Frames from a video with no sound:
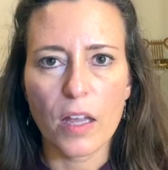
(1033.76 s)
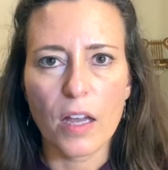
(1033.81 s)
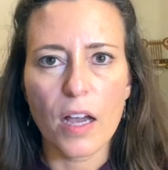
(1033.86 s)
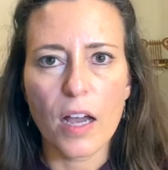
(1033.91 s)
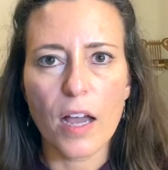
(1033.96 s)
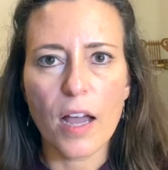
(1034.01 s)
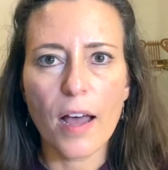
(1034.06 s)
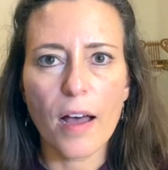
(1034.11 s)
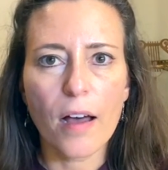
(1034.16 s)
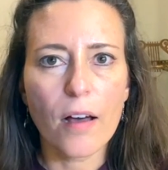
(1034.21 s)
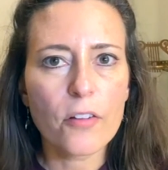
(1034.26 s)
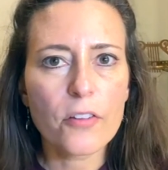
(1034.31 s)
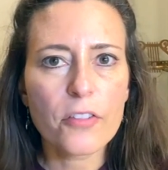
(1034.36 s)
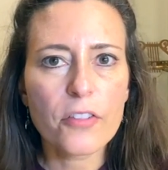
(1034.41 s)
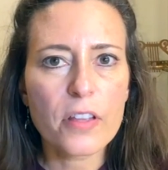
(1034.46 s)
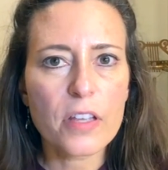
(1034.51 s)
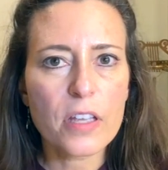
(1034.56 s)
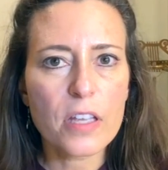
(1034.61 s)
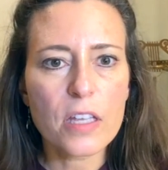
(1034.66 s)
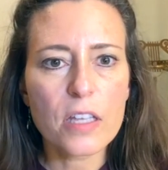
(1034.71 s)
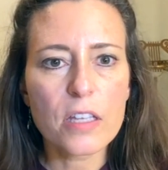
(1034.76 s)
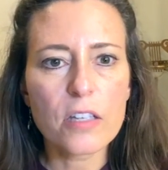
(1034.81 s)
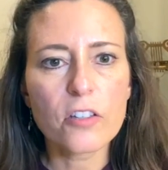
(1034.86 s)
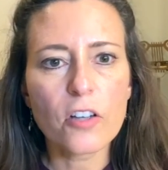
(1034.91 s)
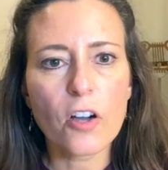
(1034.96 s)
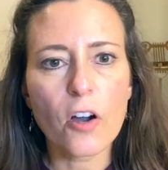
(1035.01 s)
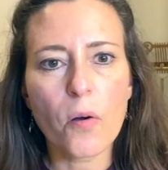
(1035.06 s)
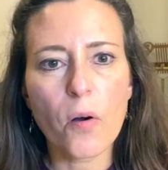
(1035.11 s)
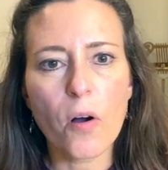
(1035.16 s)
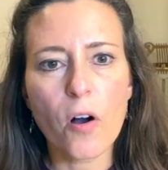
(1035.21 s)
A healthy
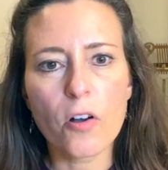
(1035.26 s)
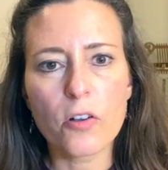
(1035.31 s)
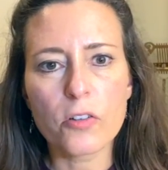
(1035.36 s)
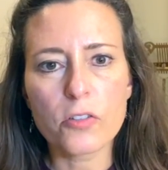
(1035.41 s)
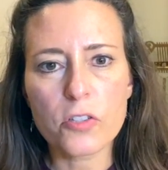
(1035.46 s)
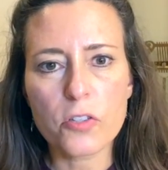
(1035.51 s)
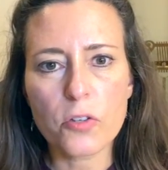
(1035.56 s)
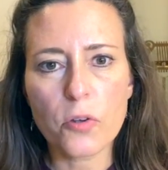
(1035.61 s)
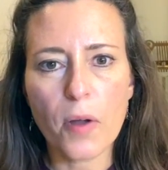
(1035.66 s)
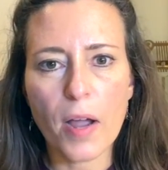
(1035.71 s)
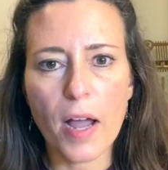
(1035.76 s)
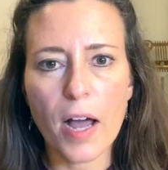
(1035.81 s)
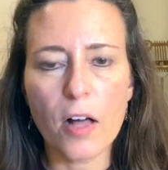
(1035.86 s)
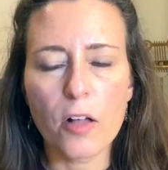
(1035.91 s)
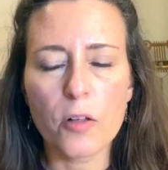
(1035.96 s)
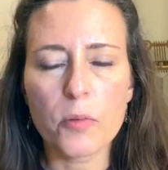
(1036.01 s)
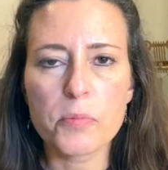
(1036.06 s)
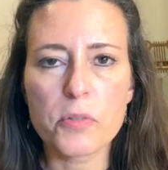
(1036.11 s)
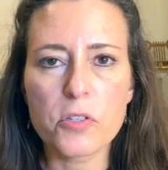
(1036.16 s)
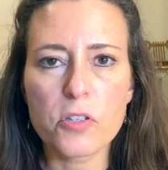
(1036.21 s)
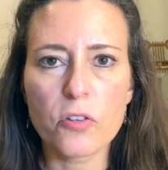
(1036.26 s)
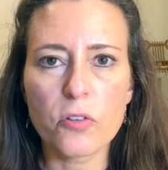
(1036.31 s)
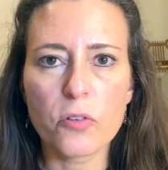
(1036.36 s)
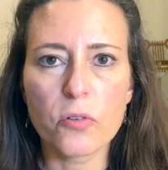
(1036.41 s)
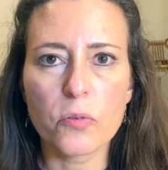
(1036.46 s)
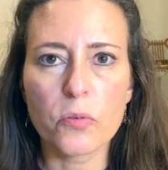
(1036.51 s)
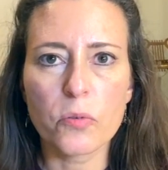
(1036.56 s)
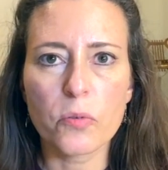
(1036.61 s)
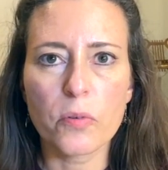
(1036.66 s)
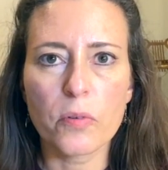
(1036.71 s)
ego also helps
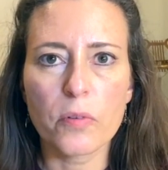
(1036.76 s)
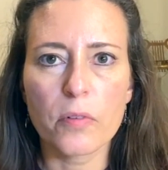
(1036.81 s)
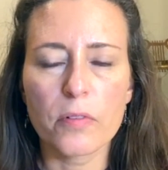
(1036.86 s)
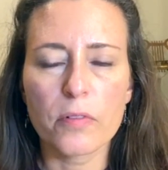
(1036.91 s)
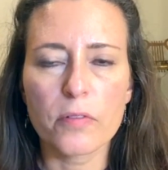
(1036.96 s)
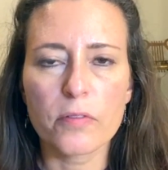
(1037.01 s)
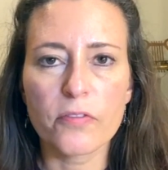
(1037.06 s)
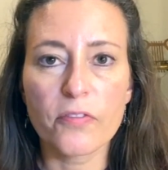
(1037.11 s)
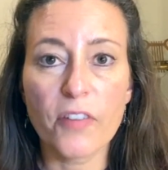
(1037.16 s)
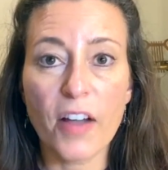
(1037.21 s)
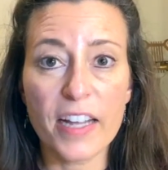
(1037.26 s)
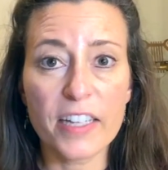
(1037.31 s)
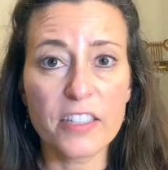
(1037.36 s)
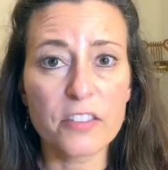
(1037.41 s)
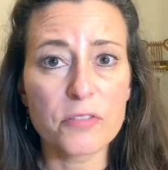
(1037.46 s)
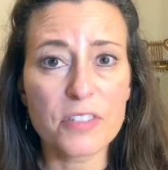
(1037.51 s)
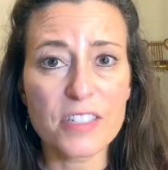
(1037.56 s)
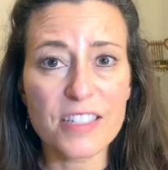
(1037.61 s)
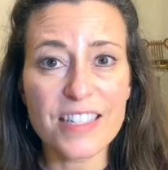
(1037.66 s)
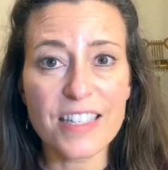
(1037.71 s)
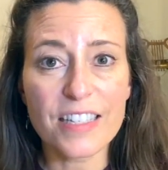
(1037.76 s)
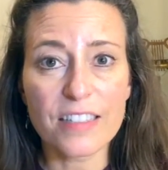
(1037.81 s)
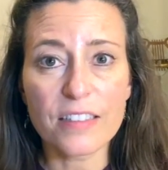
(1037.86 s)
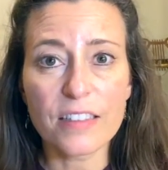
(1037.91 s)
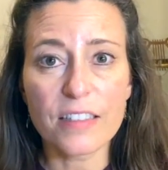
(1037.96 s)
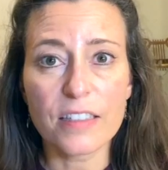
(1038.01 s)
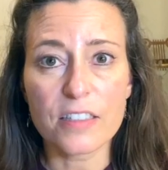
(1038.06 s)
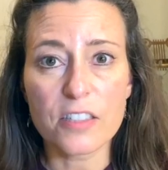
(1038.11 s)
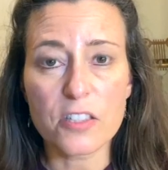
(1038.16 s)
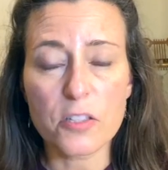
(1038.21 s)
you find
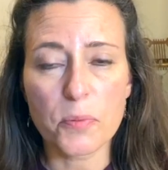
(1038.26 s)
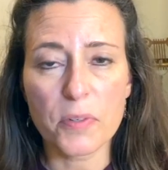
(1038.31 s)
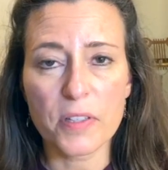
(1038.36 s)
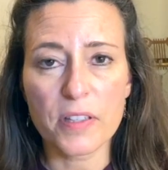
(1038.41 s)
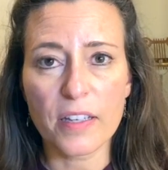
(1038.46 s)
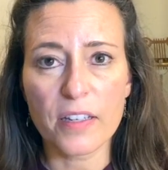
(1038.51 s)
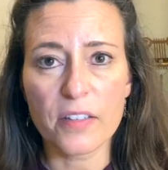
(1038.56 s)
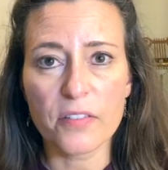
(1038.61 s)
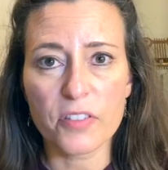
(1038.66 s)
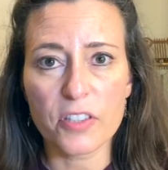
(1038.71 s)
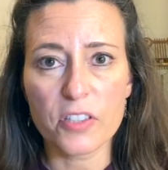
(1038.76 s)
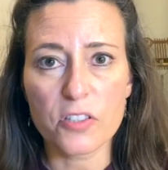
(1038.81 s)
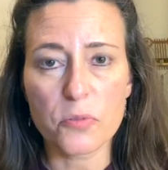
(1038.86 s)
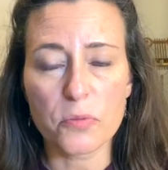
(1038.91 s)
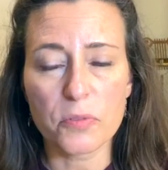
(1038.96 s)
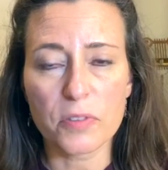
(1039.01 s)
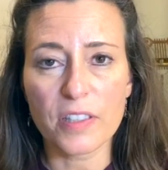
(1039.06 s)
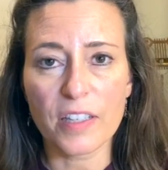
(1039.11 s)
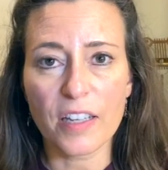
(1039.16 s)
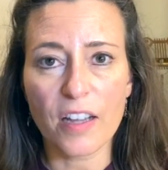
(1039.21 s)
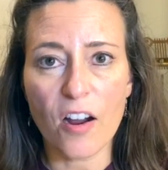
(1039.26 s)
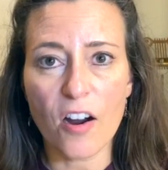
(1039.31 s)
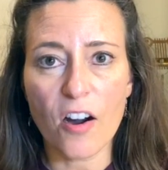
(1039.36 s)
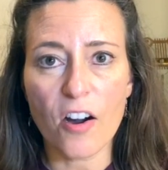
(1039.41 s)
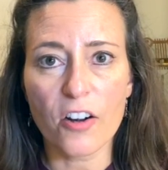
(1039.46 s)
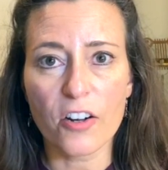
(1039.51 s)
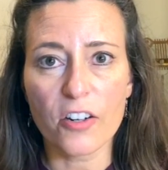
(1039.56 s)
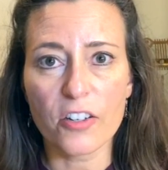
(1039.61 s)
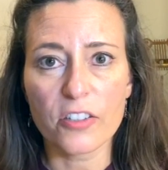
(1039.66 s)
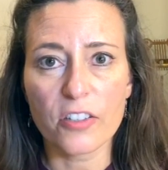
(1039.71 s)
resilience when life gets really
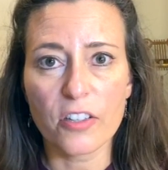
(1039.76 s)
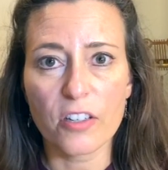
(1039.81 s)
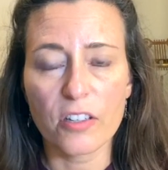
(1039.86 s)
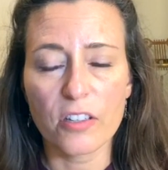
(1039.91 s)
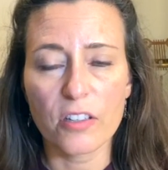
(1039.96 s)
hard.